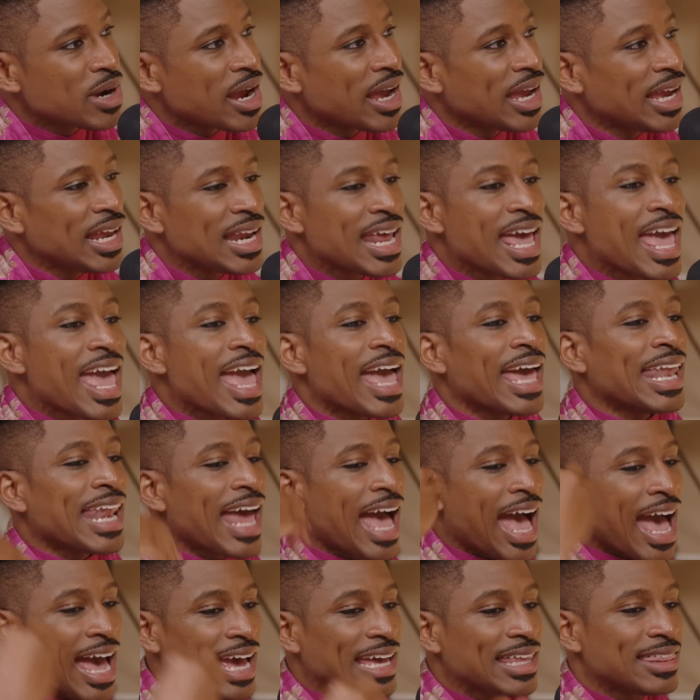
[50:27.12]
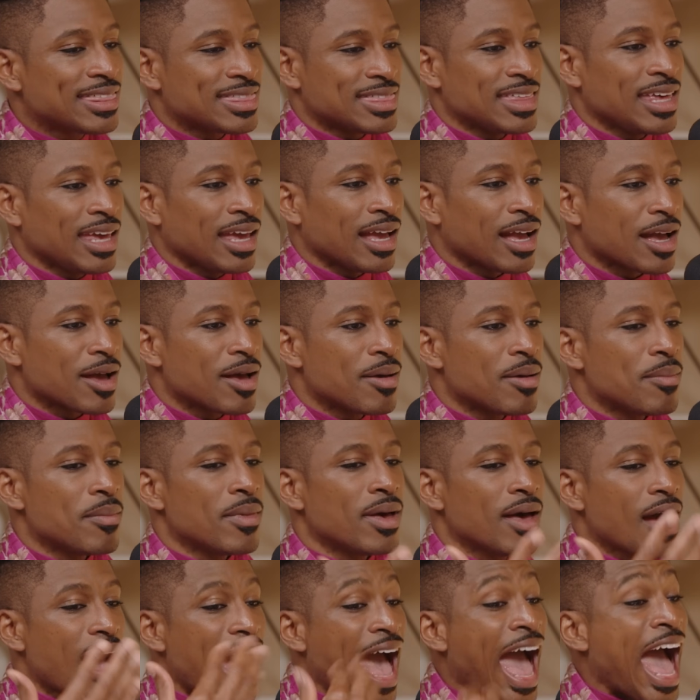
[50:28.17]
Right? And I think
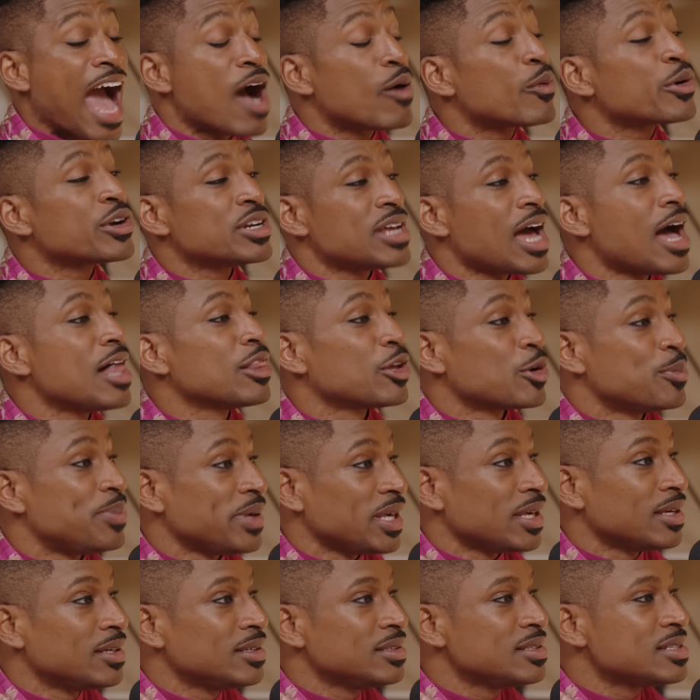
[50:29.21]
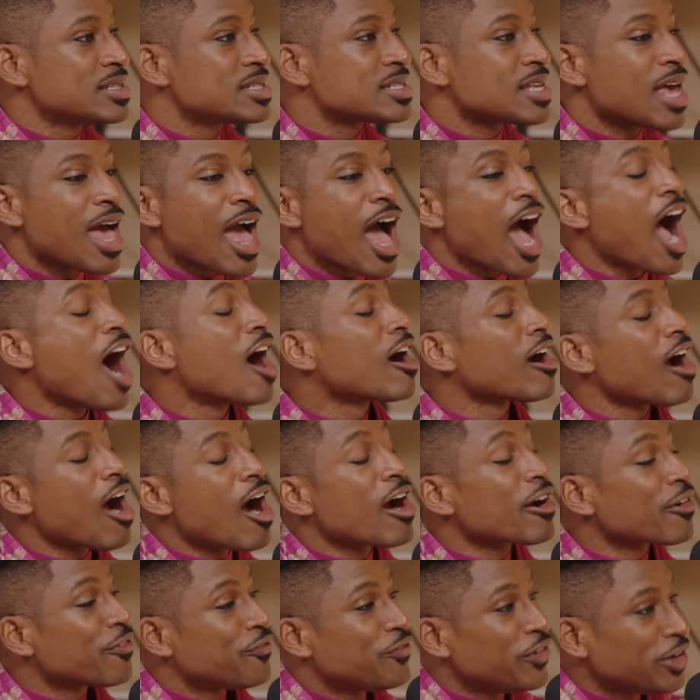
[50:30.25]
our dollar bills are
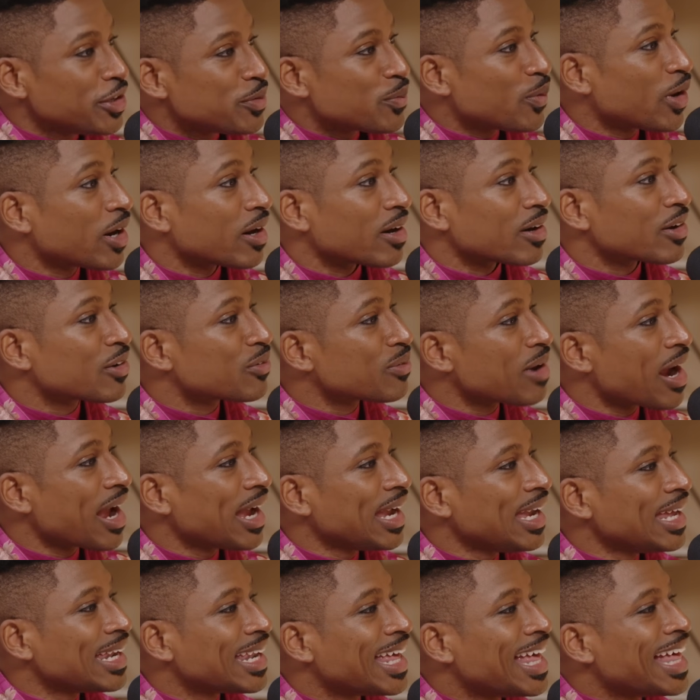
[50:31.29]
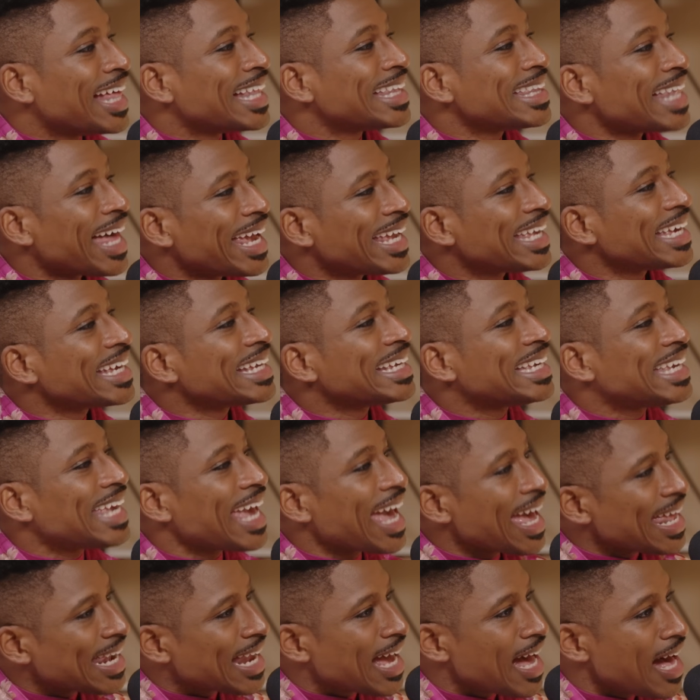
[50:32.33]
our footwork, right? Like,
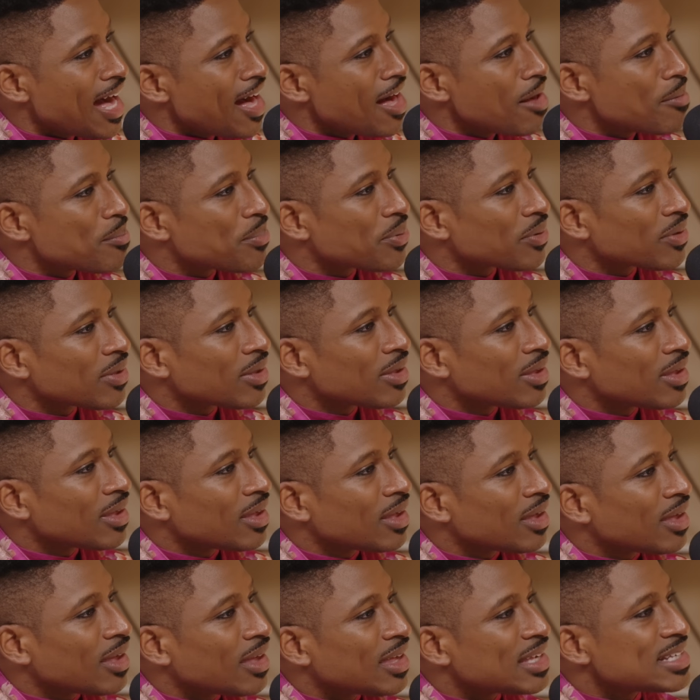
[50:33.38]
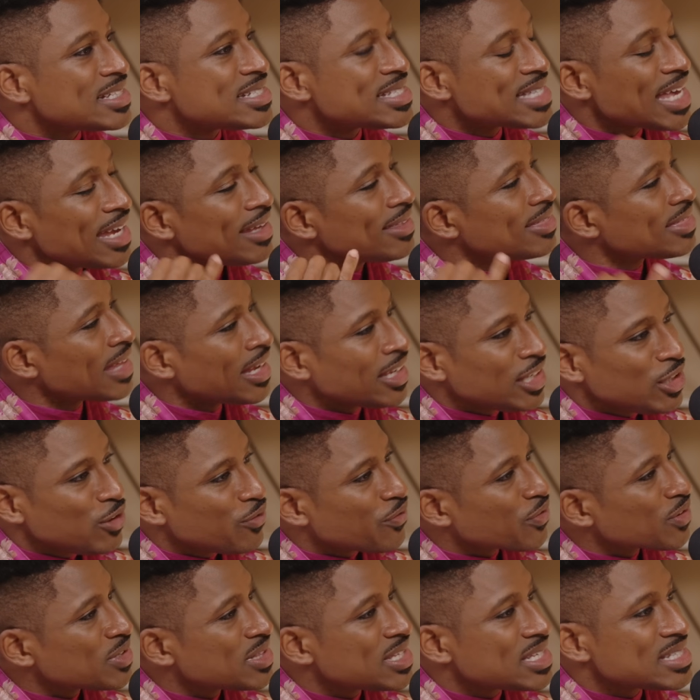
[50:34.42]
get up. Say thank you
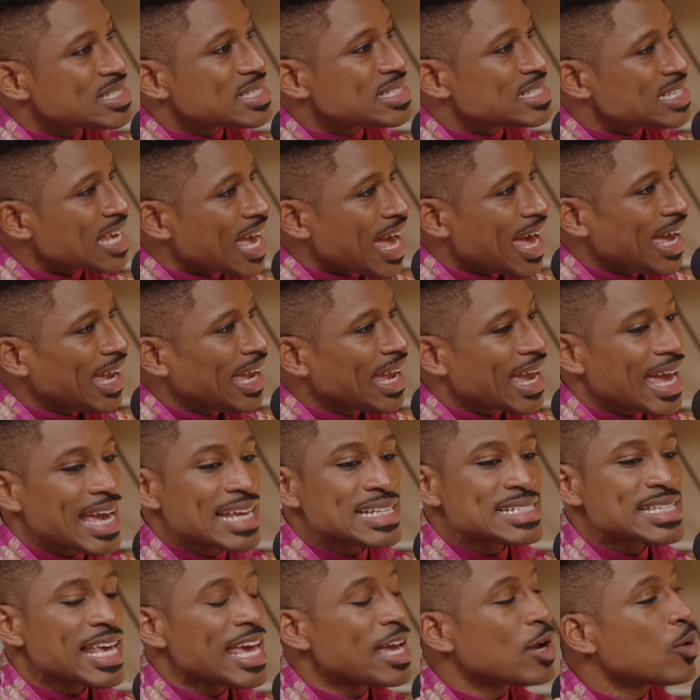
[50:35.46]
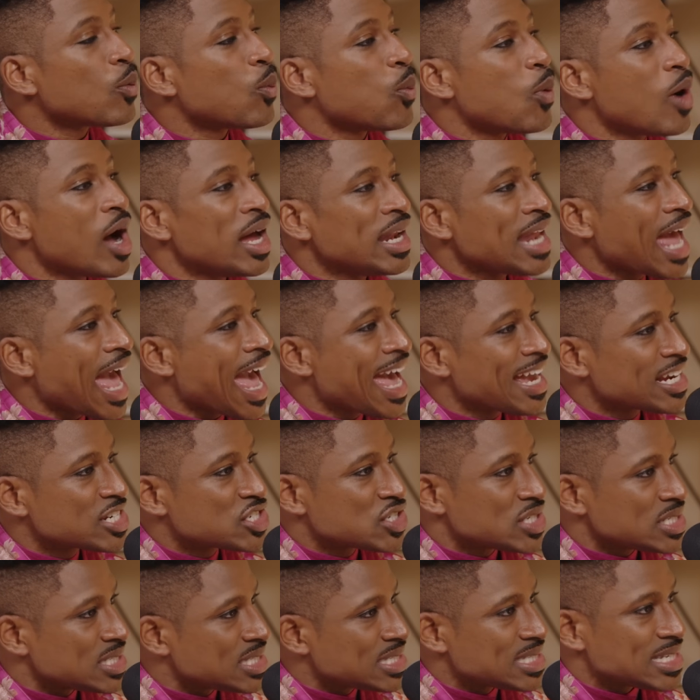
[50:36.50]
for this day and take one
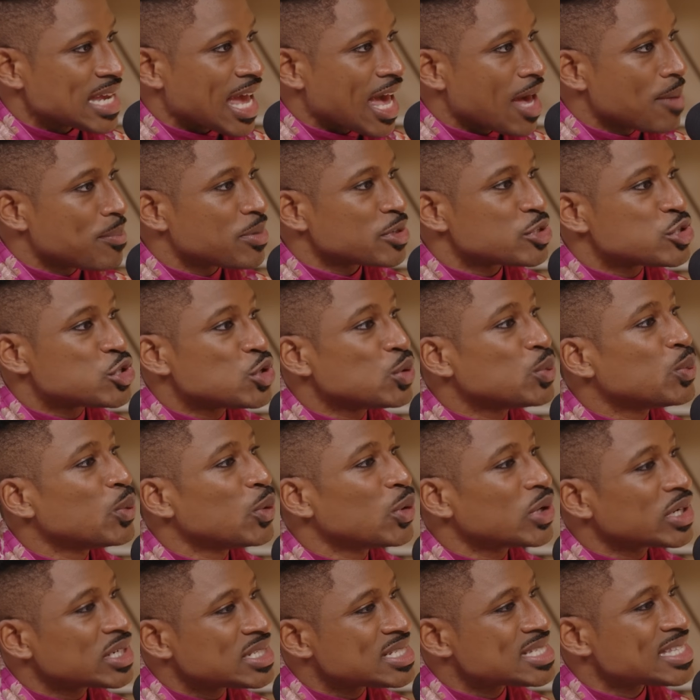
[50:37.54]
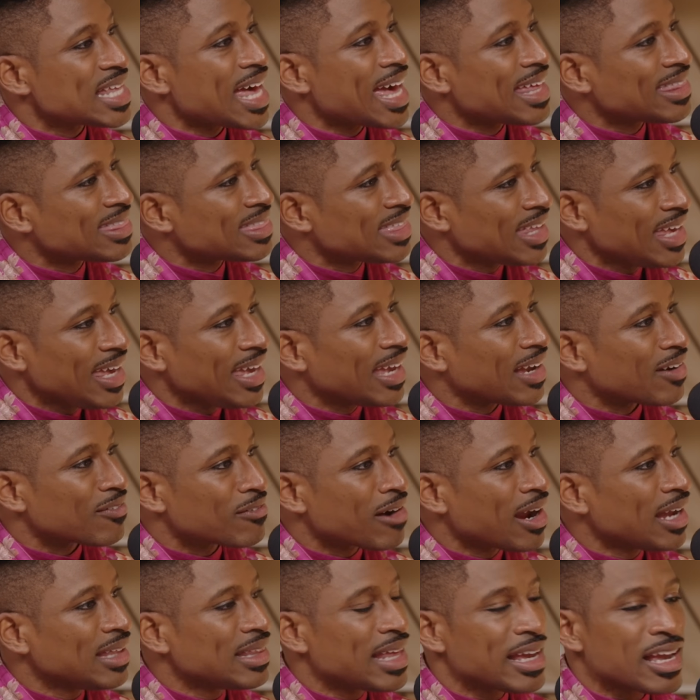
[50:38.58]
action step towards that thing,
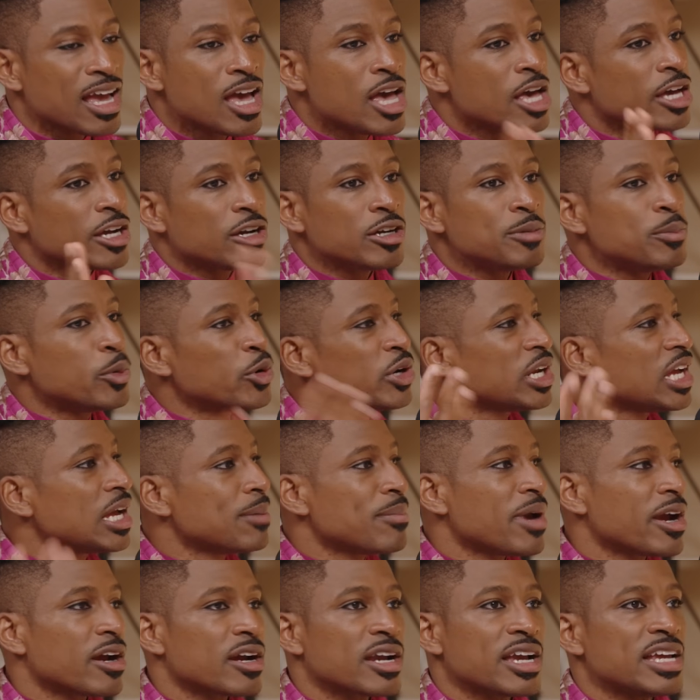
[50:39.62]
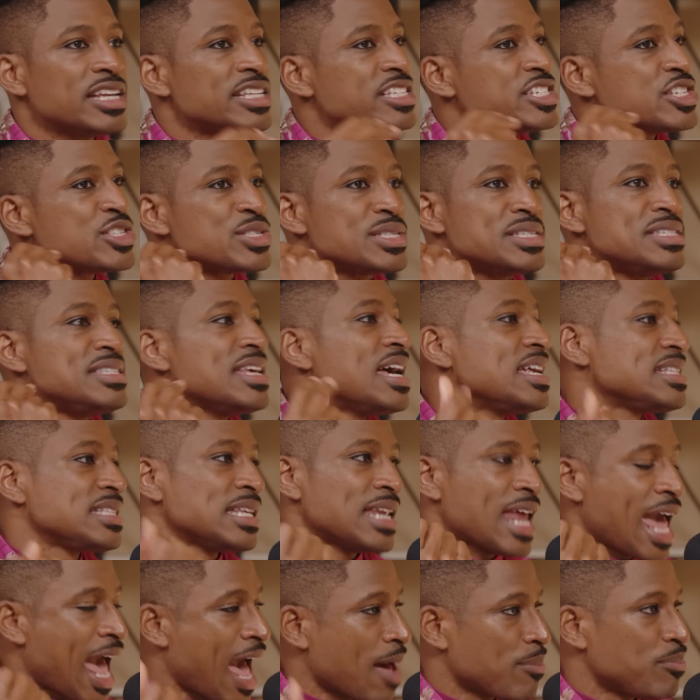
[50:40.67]
right? Like, Good Morning America just doesn't
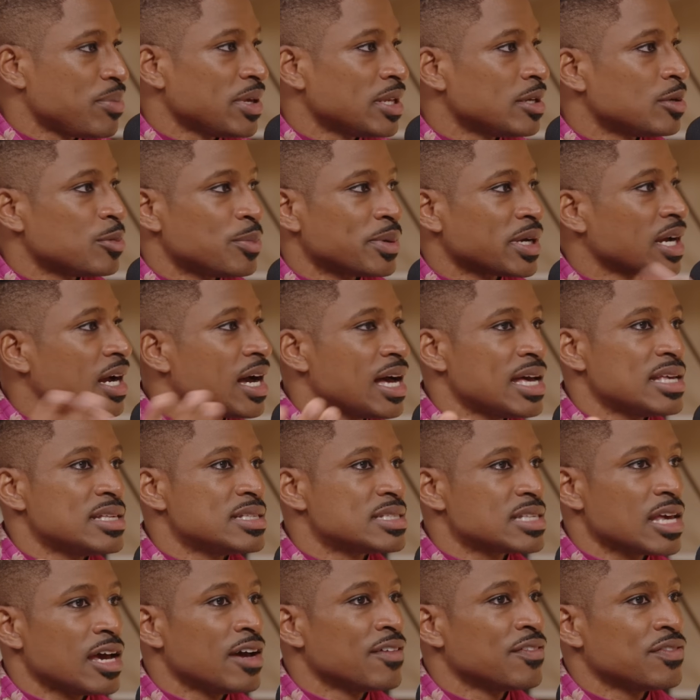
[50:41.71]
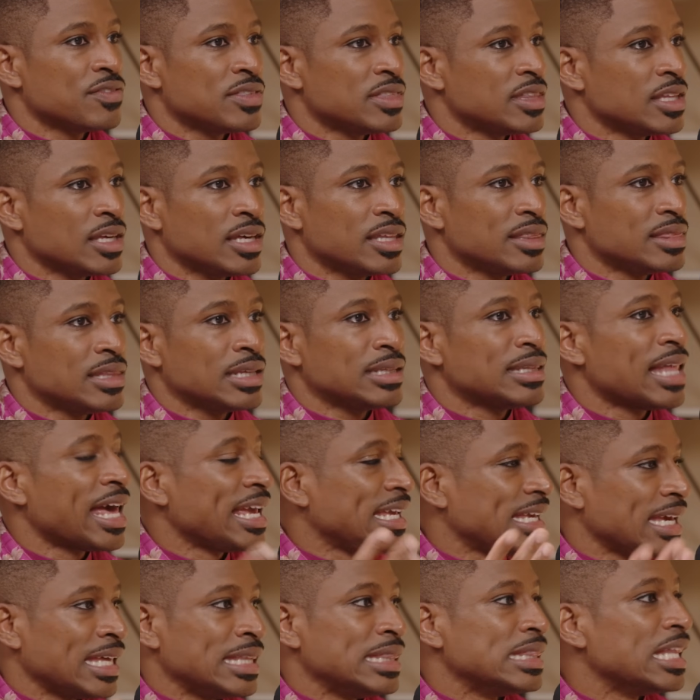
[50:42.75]
happen because of the
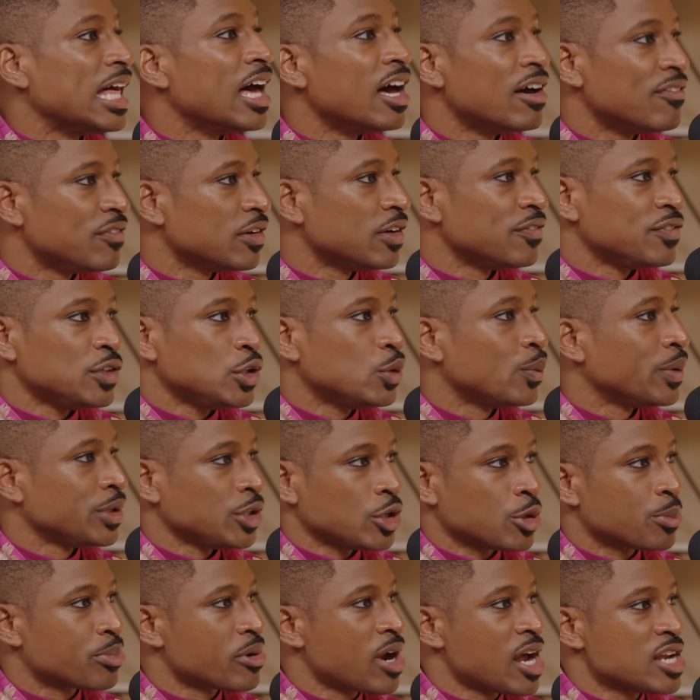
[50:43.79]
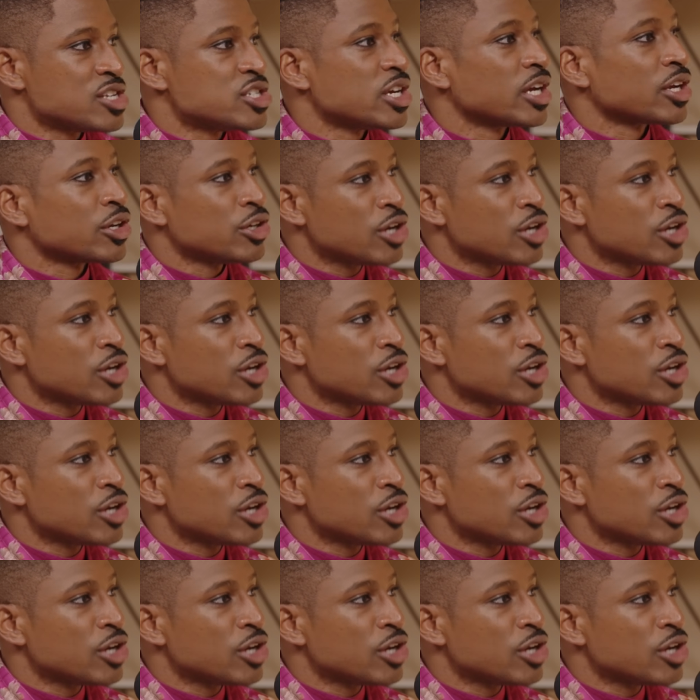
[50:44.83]
like and love of you and your project.